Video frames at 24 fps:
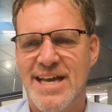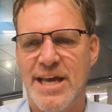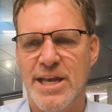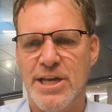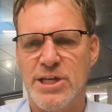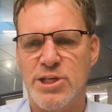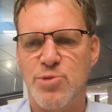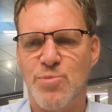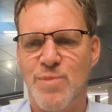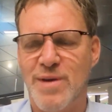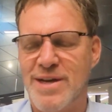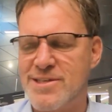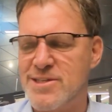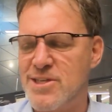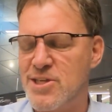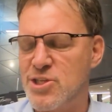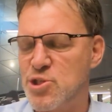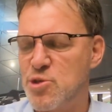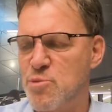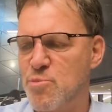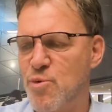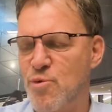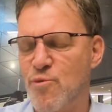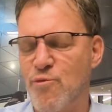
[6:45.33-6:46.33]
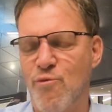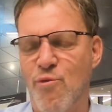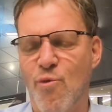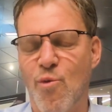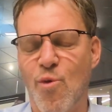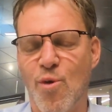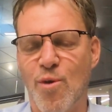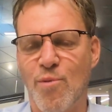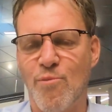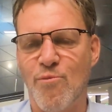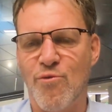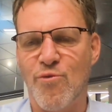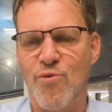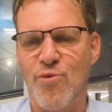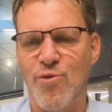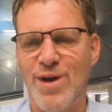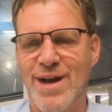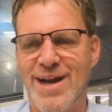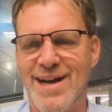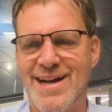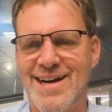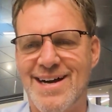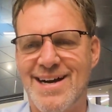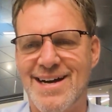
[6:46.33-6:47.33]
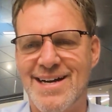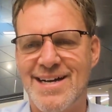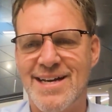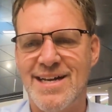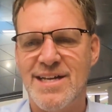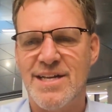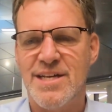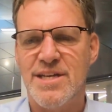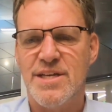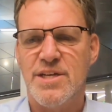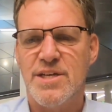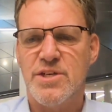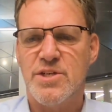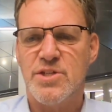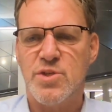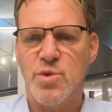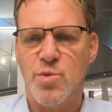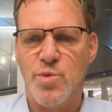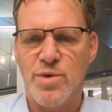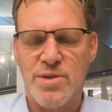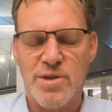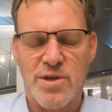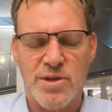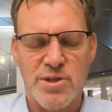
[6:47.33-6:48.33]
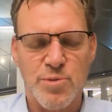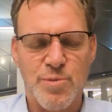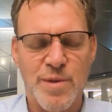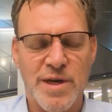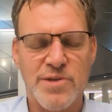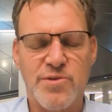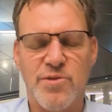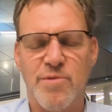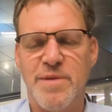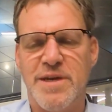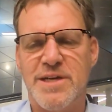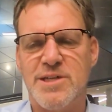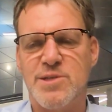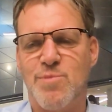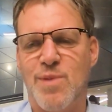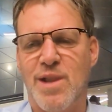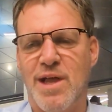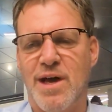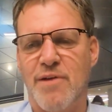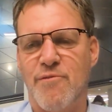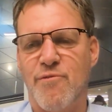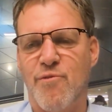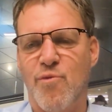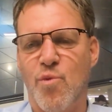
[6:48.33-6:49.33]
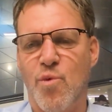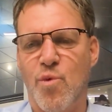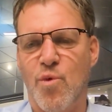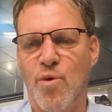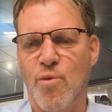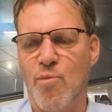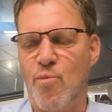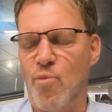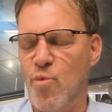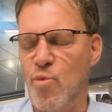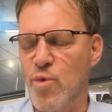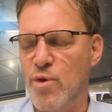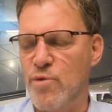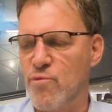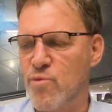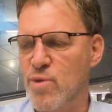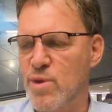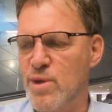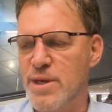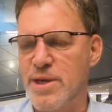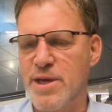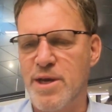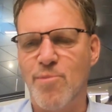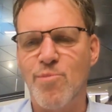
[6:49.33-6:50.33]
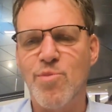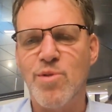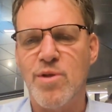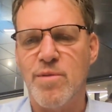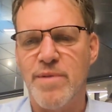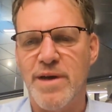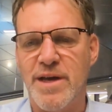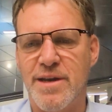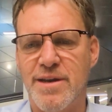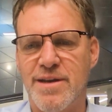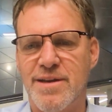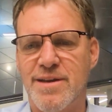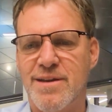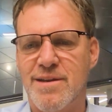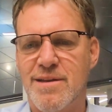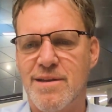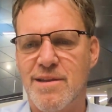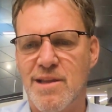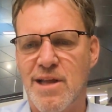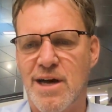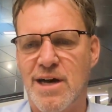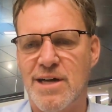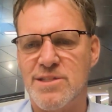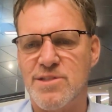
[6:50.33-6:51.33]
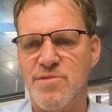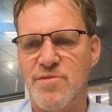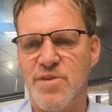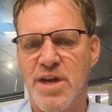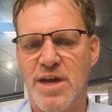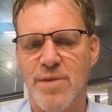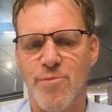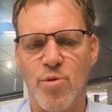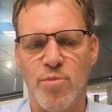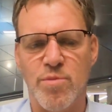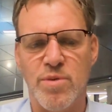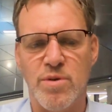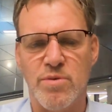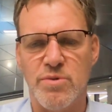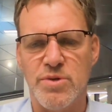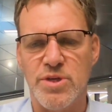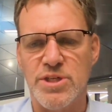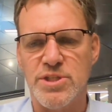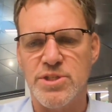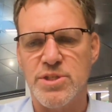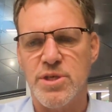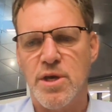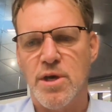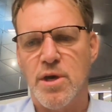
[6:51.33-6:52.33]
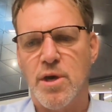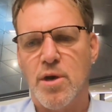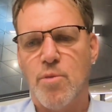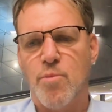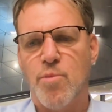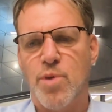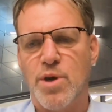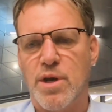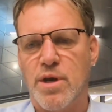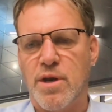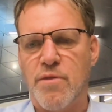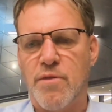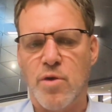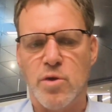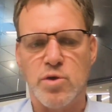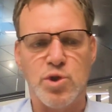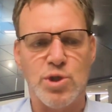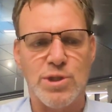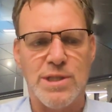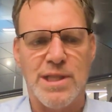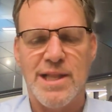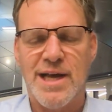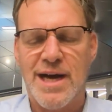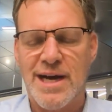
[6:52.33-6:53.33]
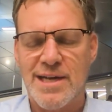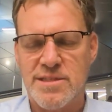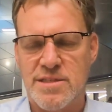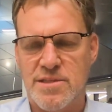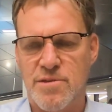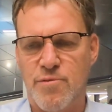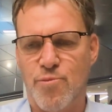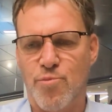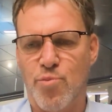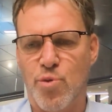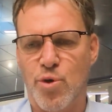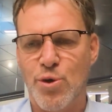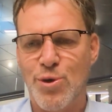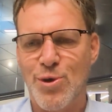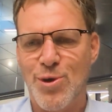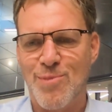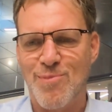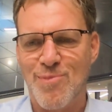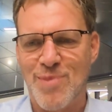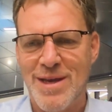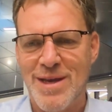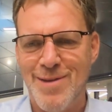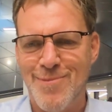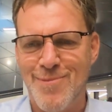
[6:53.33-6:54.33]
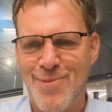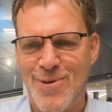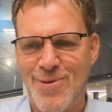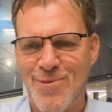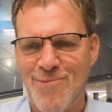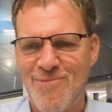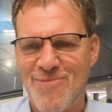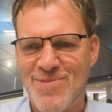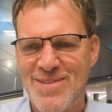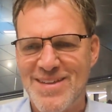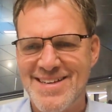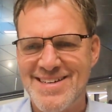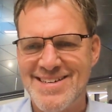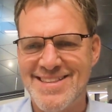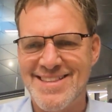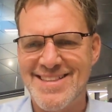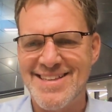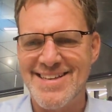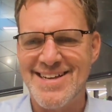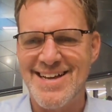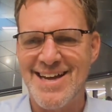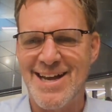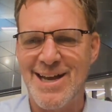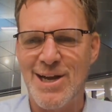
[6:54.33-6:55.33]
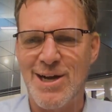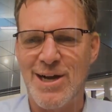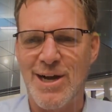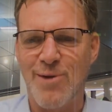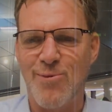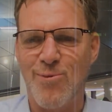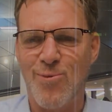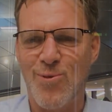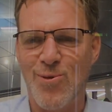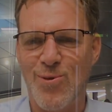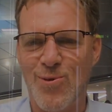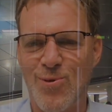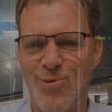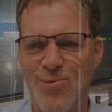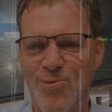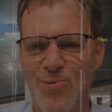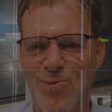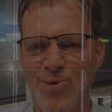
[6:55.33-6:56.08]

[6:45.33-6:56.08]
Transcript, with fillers: and expect it to perform for AI. So with our SpectrumX platform, we've really implemented lots of capabilities, but there's lots of brilliant people in the AI world.